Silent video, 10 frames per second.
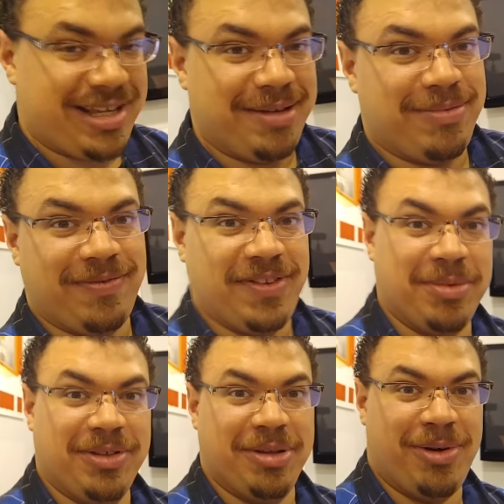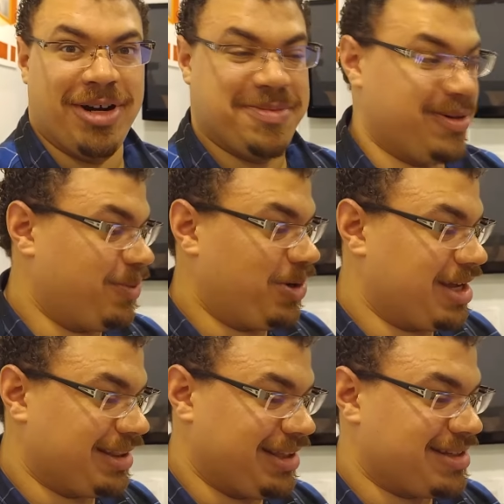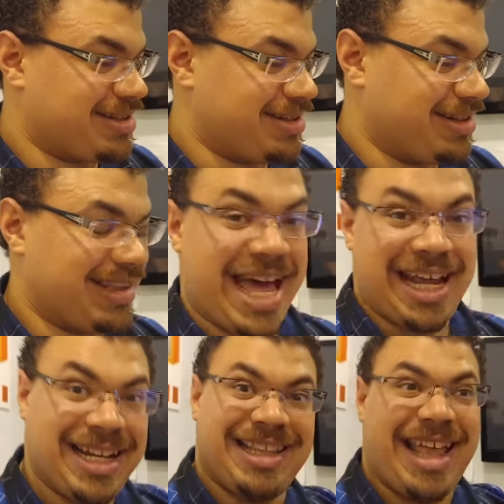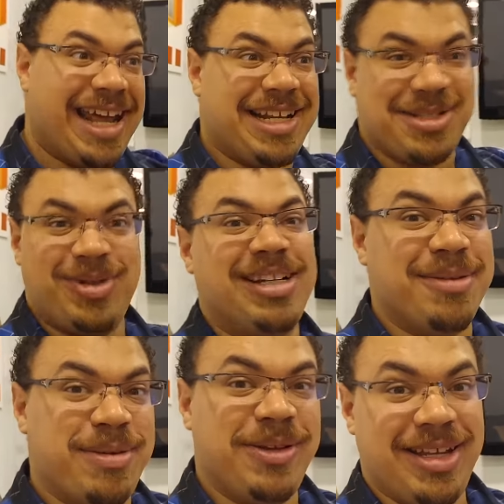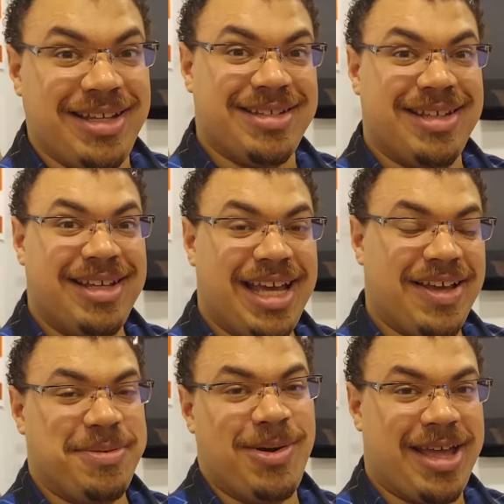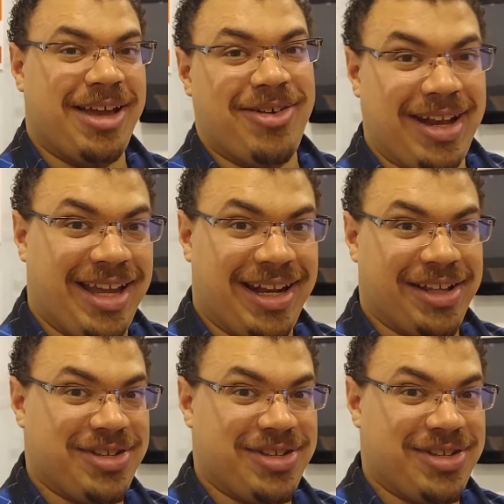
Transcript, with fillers: gonna keep flipping through the boards, but we'll get this. And that that is one of the beauties of Spokane Create.